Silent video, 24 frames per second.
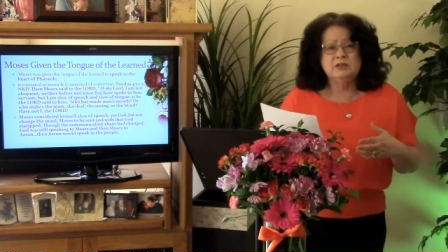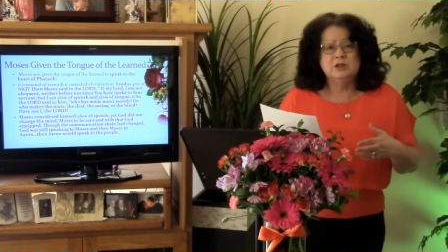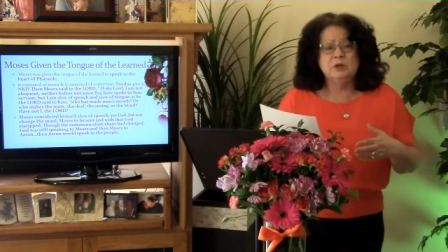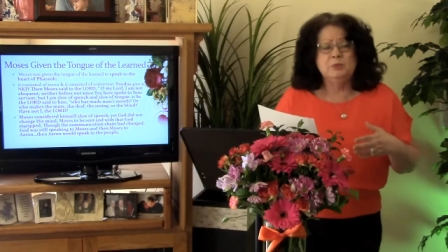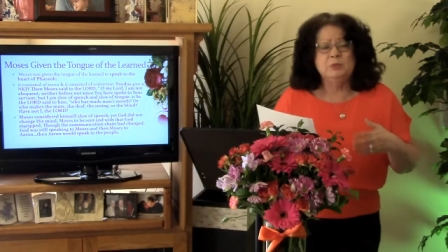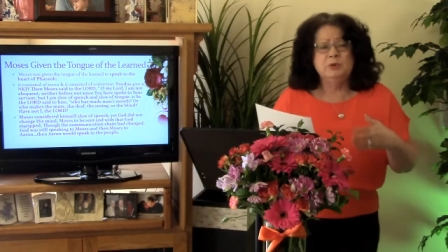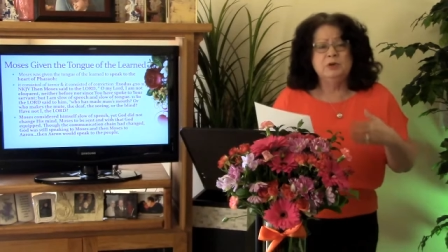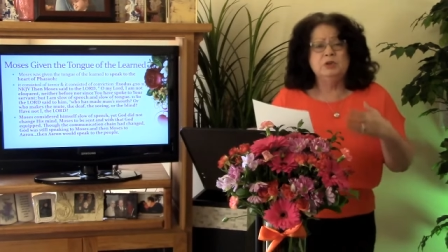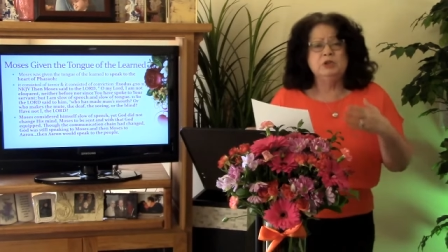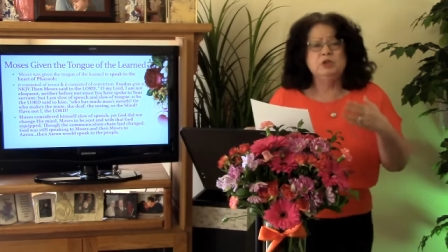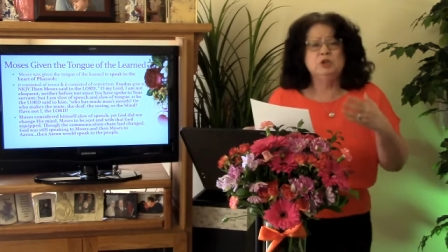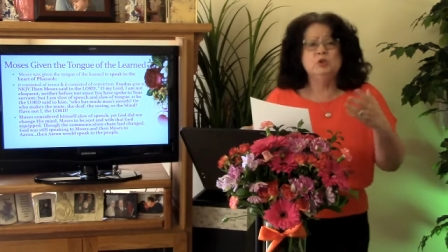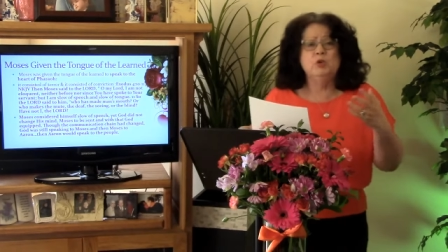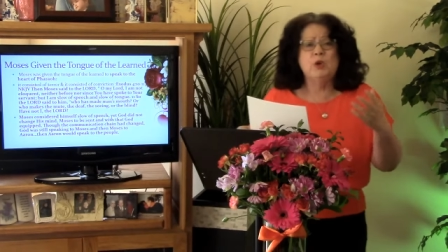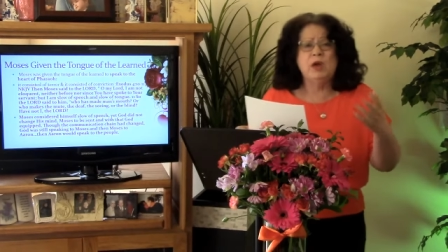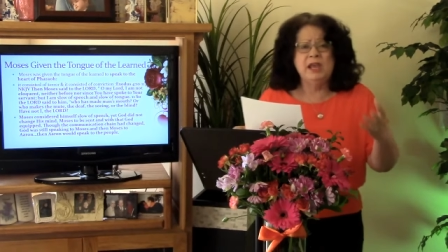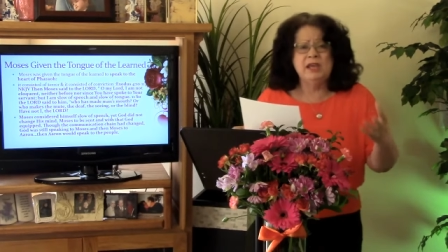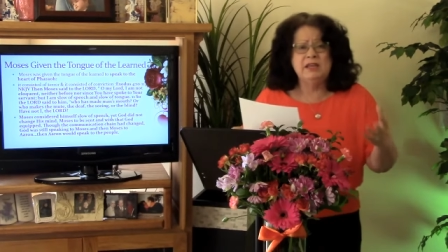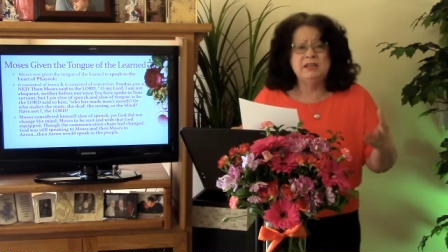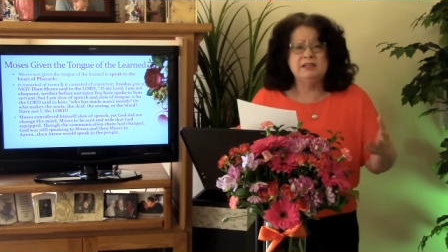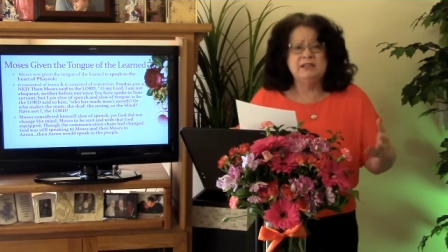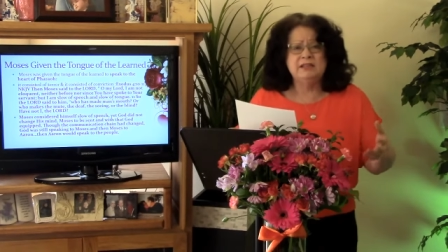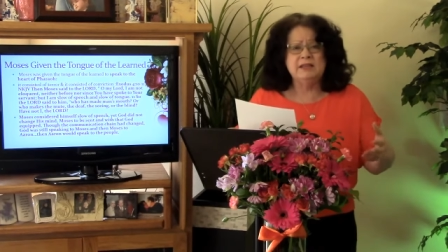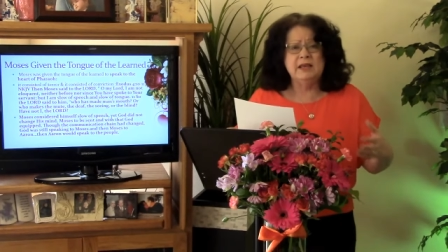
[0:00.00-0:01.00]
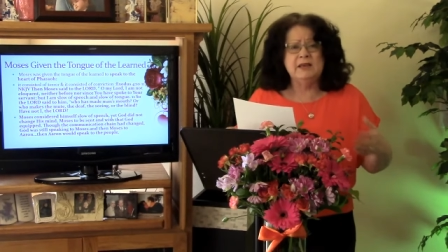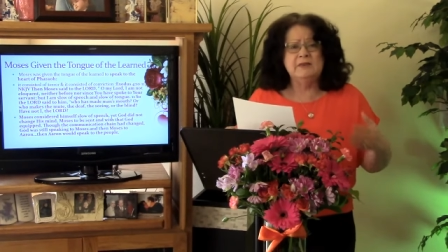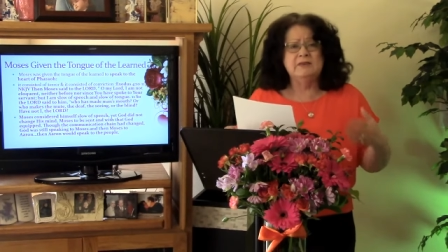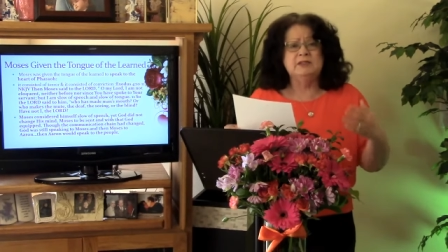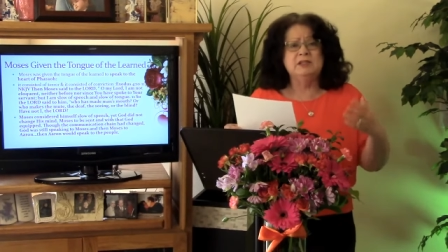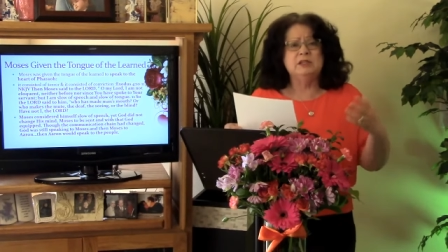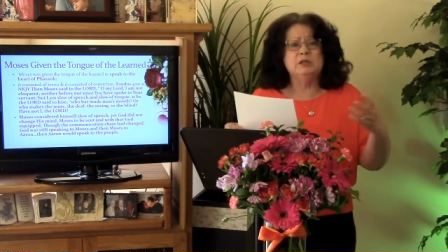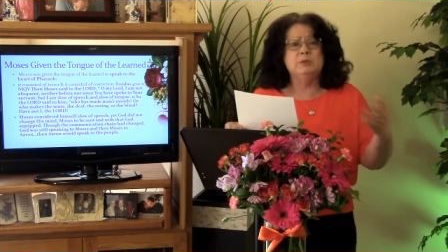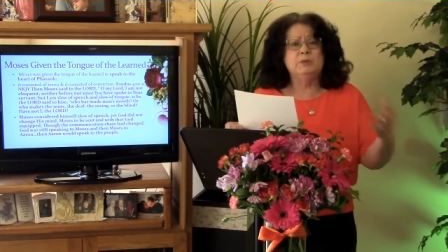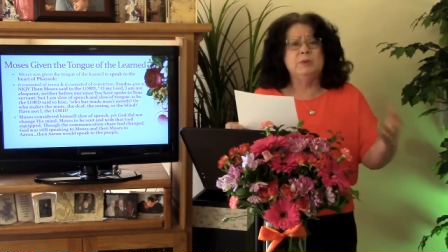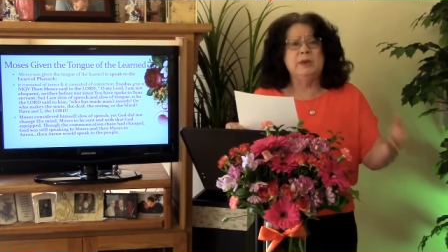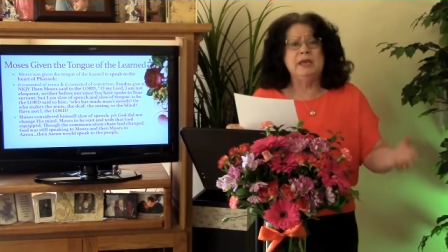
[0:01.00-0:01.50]
the persuasive
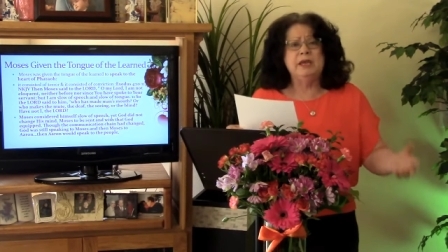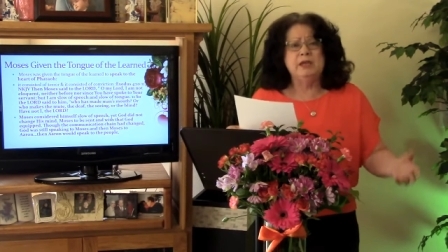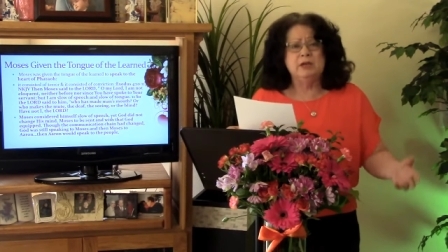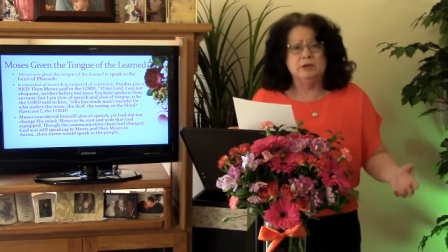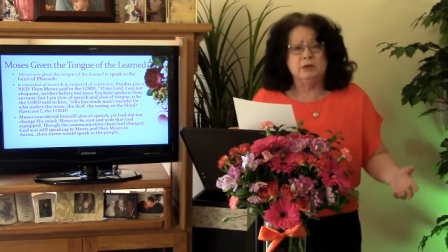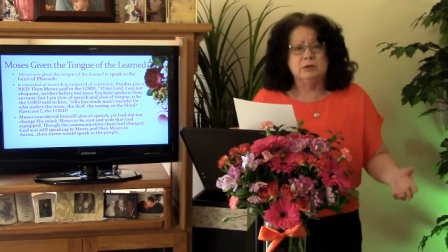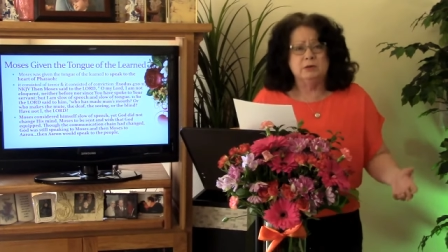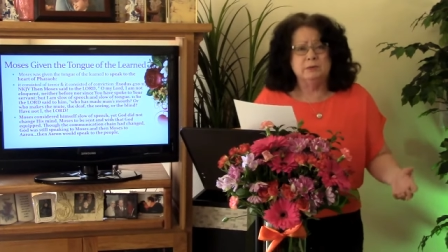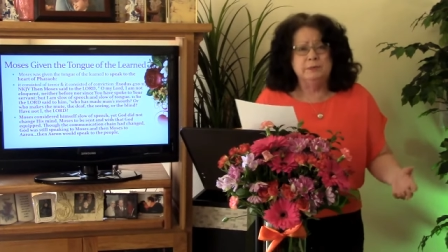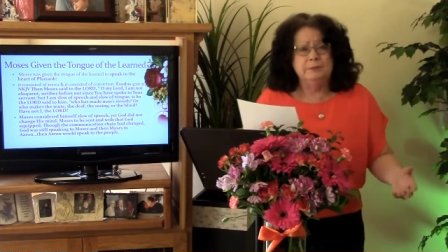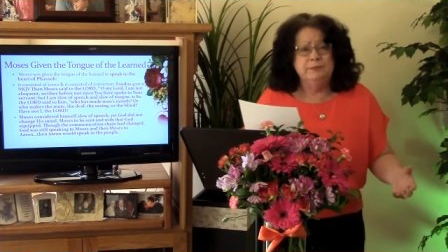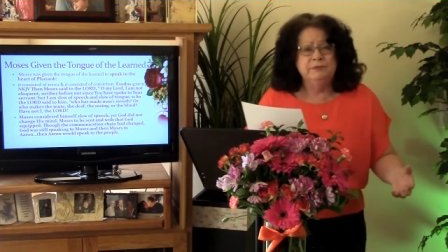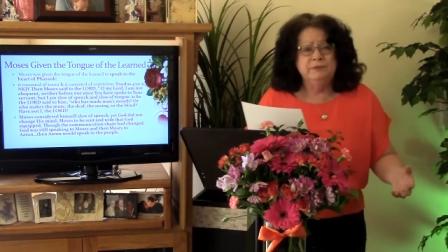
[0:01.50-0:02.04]
speaker.